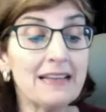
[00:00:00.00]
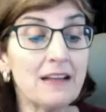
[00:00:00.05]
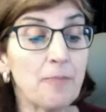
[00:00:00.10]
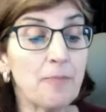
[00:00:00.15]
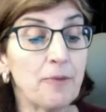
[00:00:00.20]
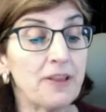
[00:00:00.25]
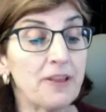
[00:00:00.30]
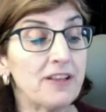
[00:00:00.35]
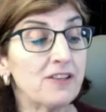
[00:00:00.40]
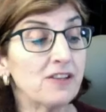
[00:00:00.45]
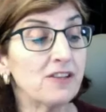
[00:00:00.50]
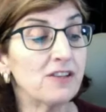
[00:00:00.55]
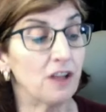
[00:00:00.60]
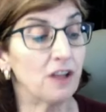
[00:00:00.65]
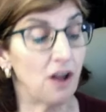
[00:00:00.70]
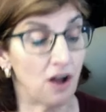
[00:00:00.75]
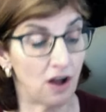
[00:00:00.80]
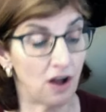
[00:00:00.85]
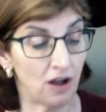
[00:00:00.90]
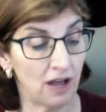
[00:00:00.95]
up with his
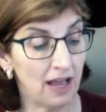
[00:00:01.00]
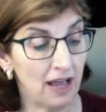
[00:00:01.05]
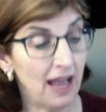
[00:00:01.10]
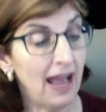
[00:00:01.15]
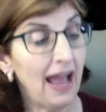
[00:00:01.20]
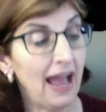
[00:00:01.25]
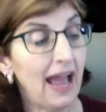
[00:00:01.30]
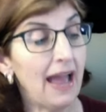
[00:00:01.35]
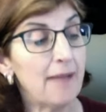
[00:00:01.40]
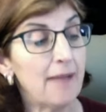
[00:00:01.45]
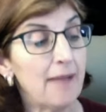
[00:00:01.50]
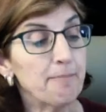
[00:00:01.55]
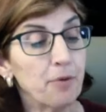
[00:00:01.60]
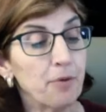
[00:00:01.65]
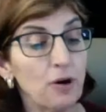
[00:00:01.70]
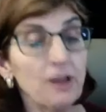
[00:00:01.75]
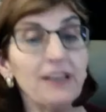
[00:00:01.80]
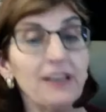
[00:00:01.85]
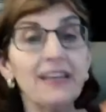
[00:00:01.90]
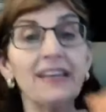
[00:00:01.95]
claw and
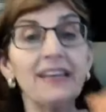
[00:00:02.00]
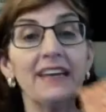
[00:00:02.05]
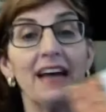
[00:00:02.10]
put it